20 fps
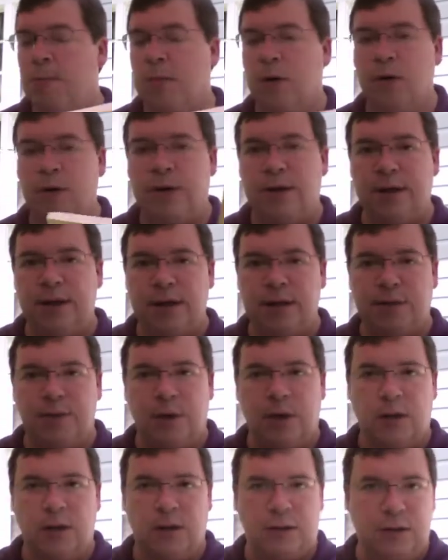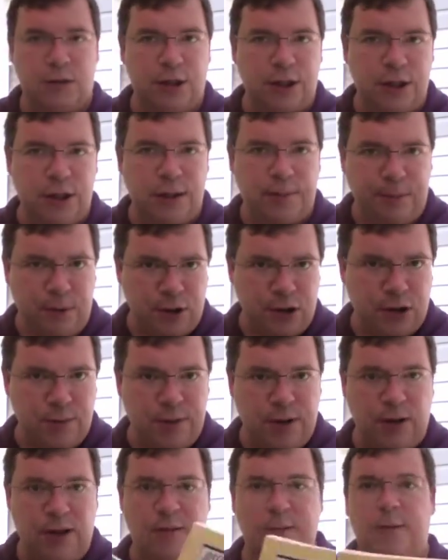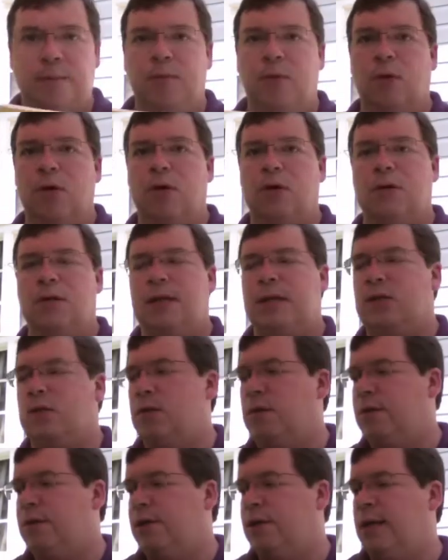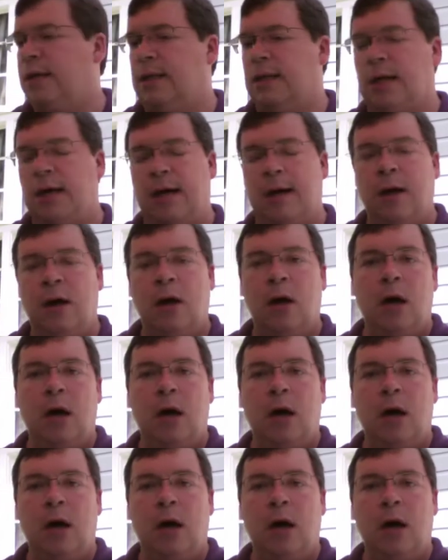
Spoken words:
Both of these books are cheap. You should be able to get them at Borders, that sort of thing like that.